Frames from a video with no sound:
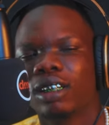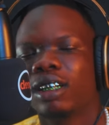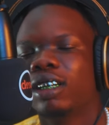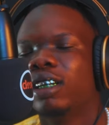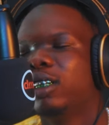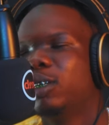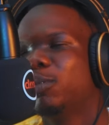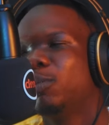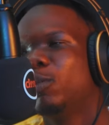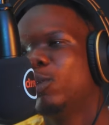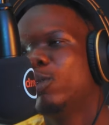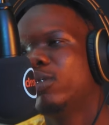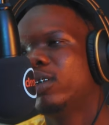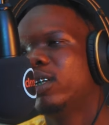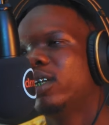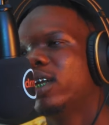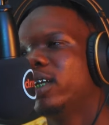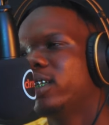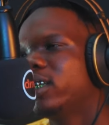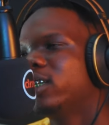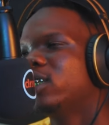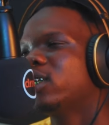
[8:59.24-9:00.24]
it's moving,
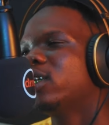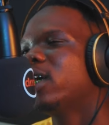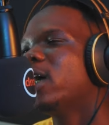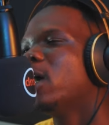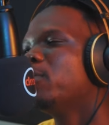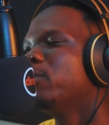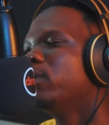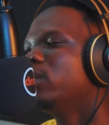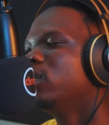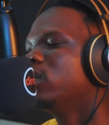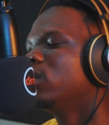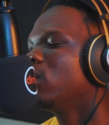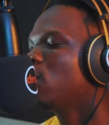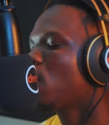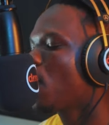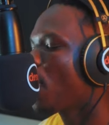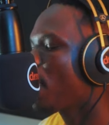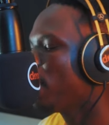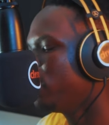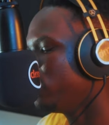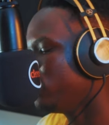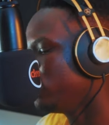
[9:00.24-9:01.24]
like things yeah. are happening.
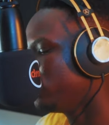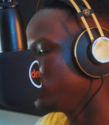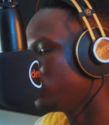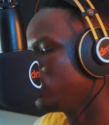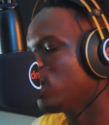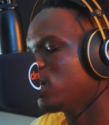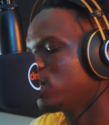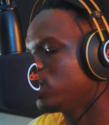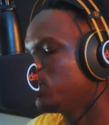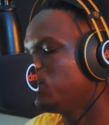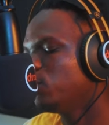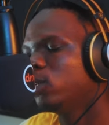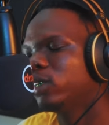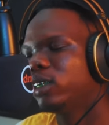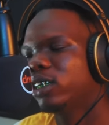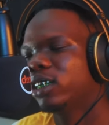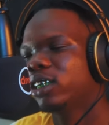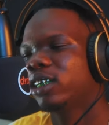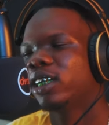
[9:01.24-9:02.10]
Yeah. it's a lot of small things